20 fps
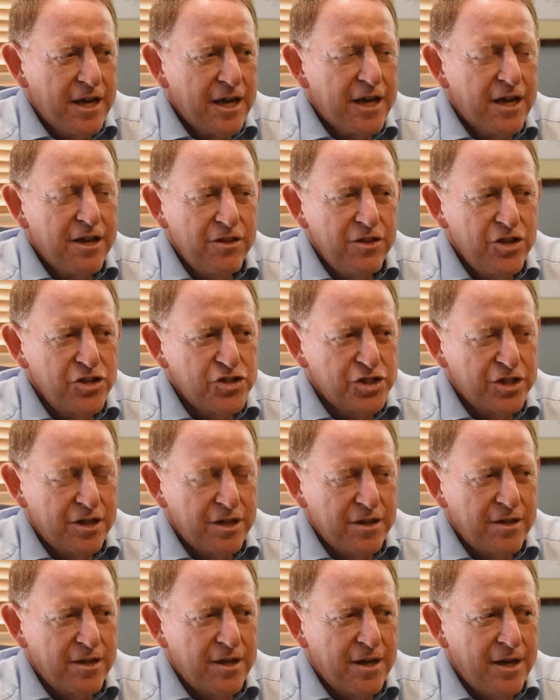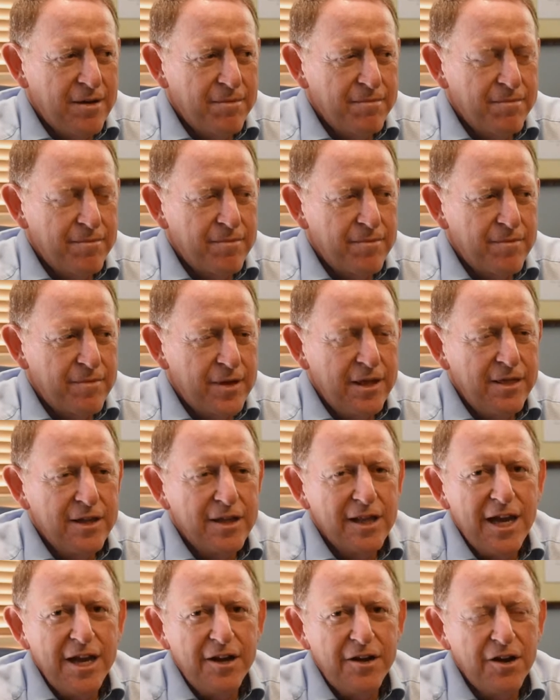condition in the
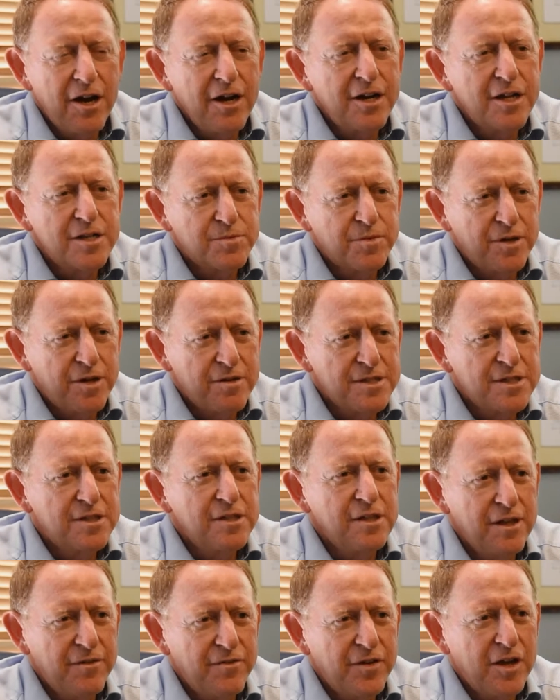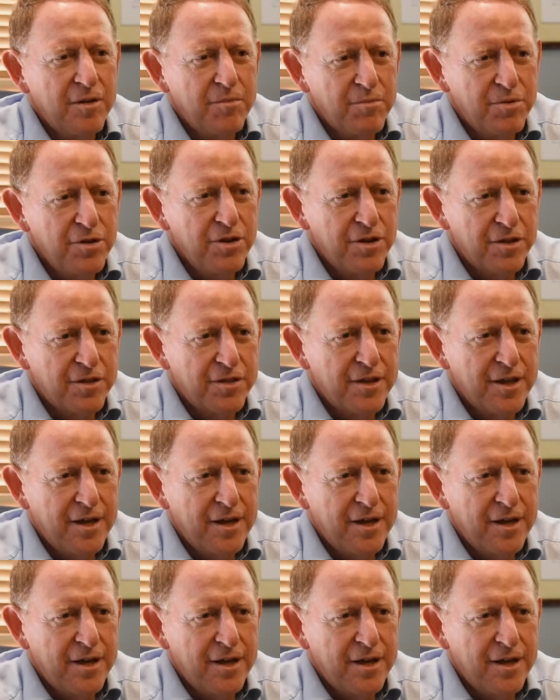late 90s when I was still living in Perth.